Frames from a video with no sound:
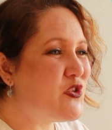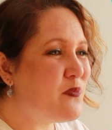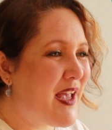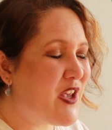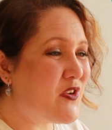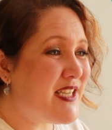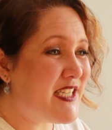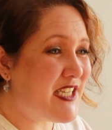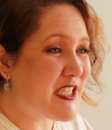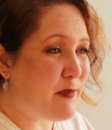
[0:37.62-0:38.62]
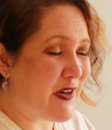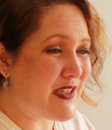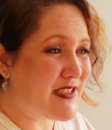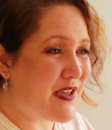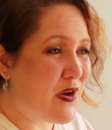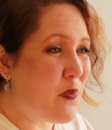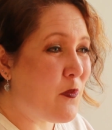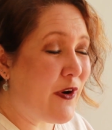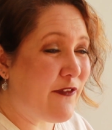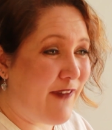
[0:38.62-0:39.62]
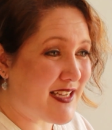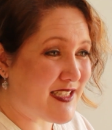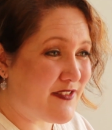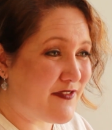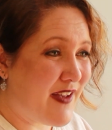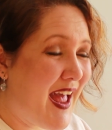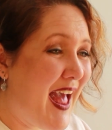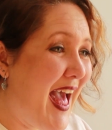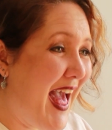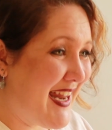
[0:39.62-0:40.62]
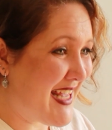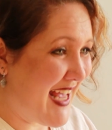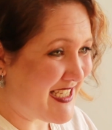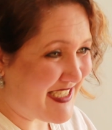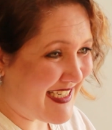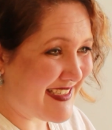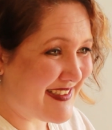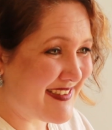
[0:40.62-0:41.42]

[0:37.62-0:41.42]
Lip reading: to make your teaching experience more effective and engaging.